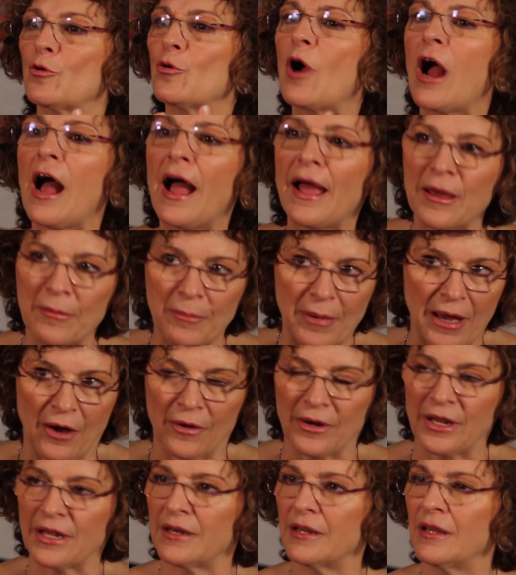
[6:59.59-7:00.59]
cry
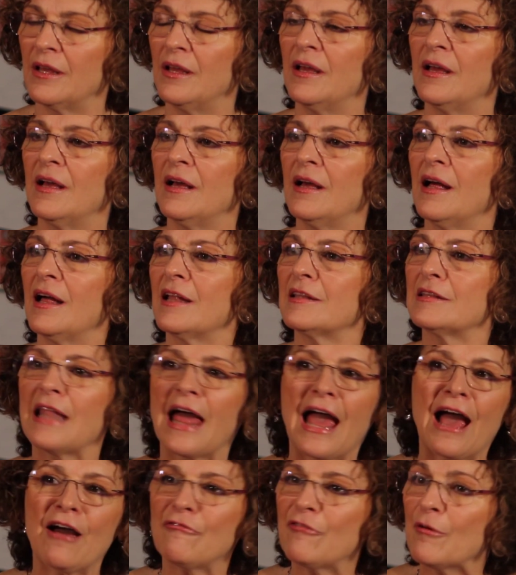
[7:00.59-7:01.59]
about it,
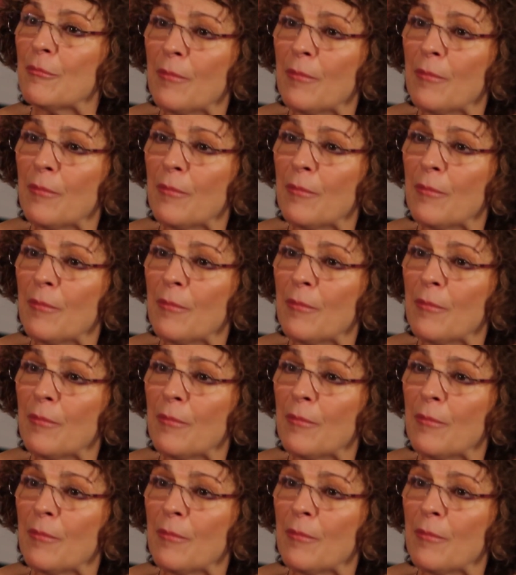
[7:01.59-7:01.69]
laugh